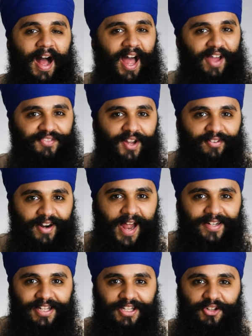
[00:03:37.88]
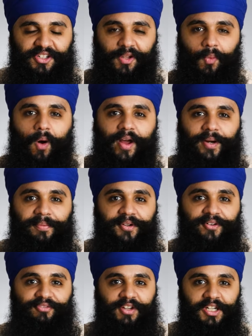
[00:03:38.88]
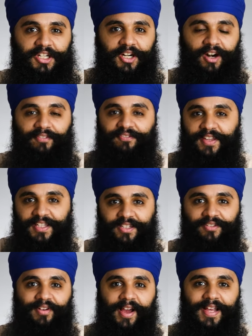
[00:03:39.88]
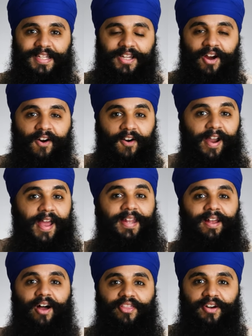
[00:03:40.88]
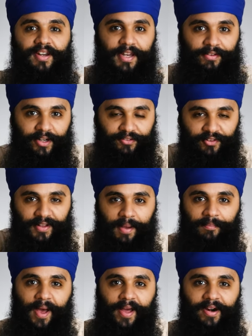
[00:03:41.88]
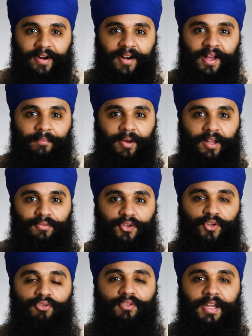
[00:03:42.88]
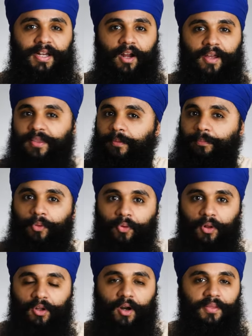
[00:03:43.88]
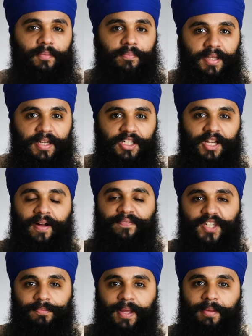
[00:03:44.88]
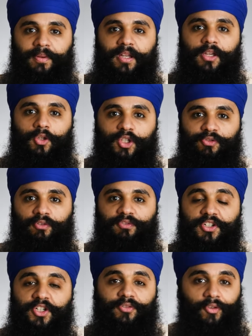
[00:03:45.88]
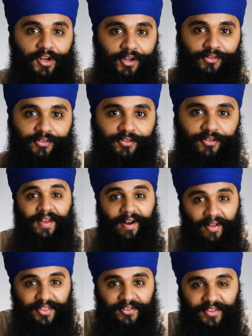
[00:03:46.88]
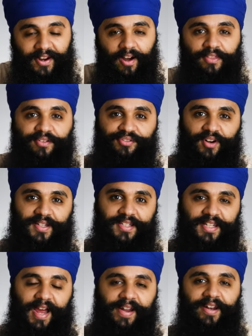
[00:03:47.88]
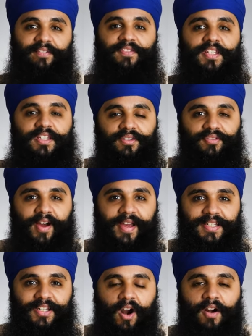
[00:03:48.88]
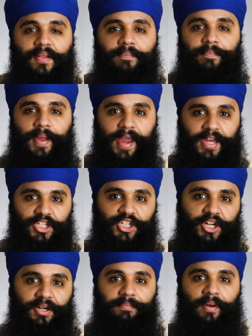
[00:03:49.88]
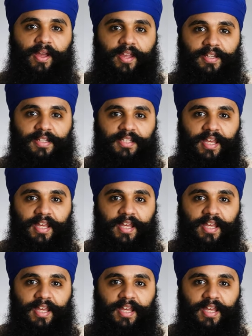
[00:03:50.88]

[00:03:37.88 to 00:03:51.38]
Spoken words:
I've never had to use the waterproof feature of this device or any other e-reader for that matter, but if you do read in the pool or on the beach, this may be a useful feature for you. Now, the other thing on the front side of this device are the page turn buttons.